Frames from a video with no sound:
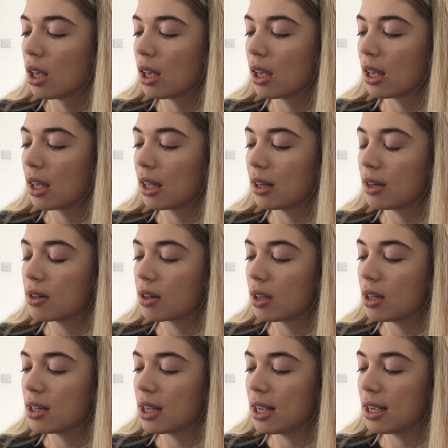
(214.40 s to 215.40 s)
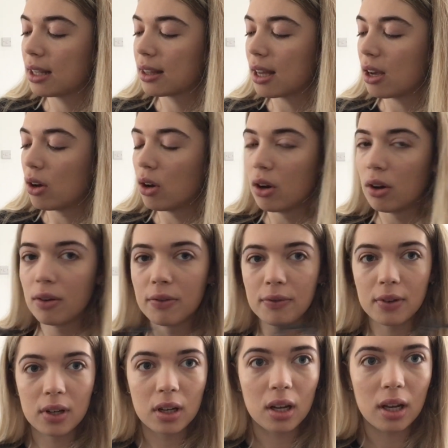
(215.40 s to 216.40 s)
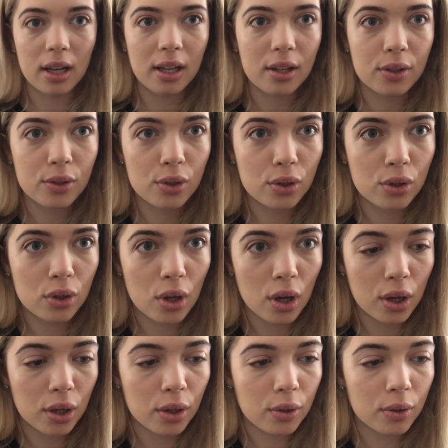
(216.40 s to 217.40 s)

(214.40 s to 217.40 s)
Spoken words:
And I take that off like so.